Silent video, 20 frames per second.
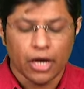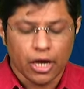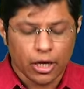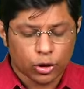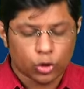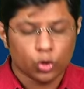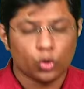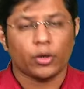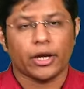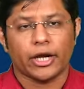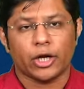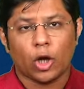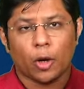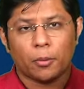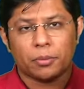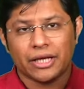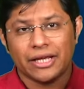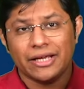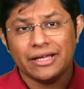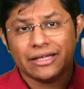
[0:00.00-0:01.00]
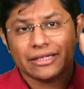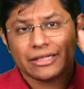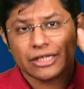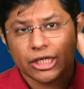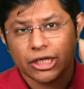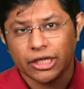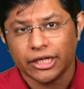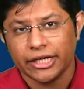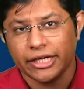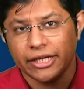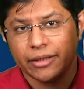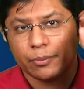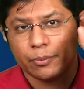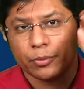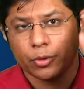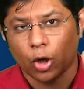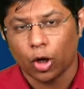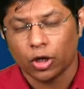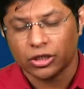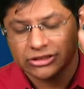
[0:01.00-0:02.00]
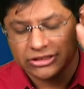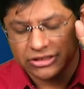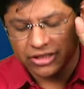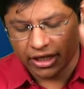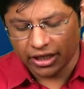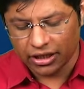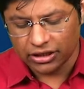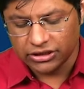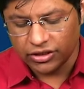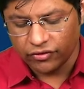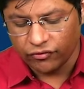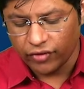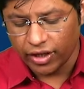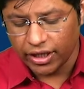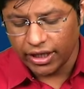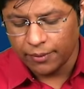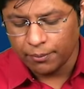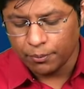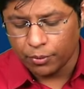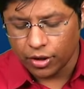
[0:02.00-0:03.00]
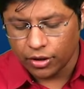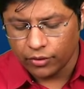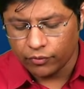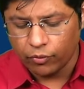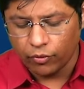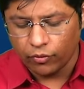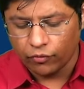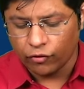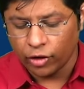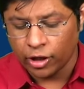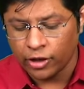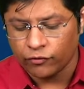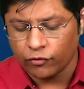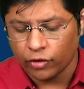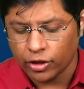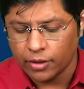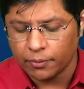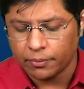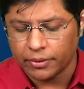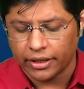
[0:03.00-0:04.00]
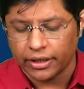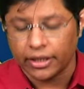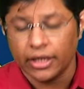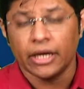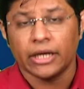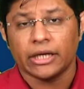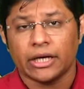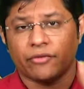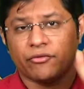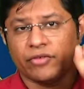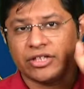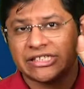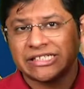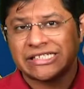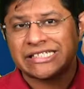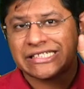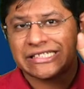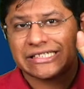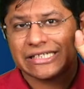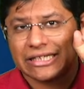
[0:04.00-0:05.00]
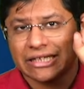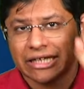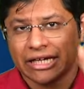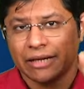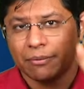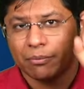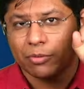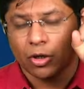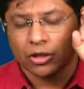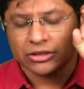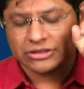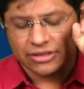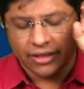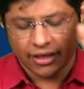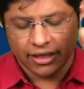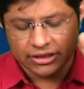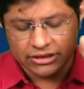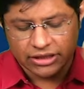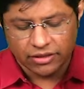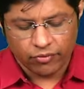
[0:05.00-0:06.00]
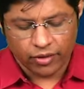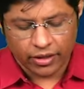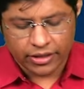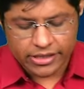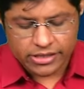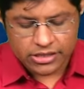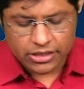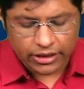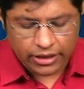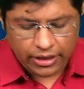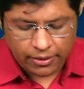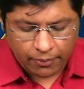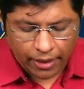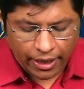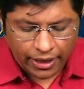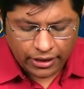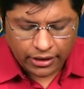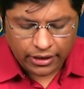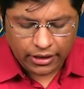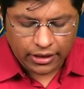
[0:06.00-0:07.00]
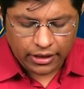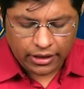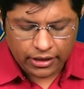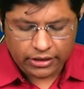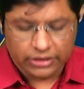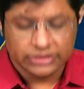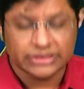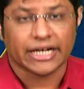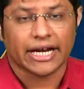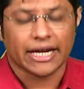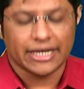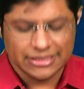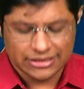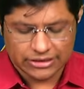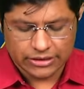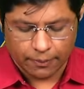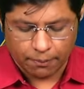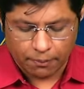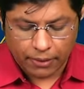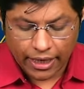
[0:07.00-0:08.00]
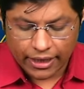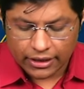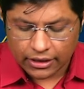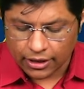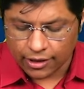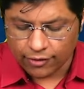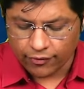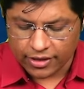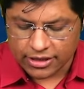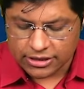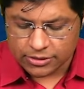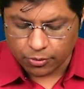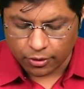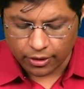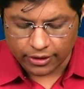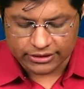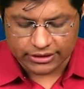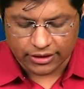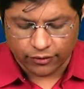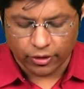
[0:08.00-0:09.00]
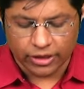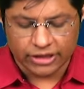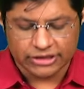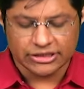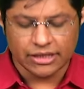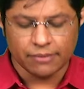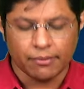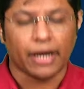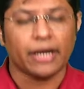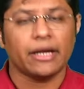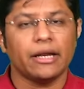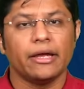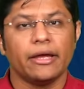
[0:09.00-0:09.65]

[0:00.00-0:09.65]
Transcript: Through adopting three-pronged strategy. Very important point for your pre. Now, which is this three-pronged strategy? One is demand, second is supply, third one is policy. What is demand?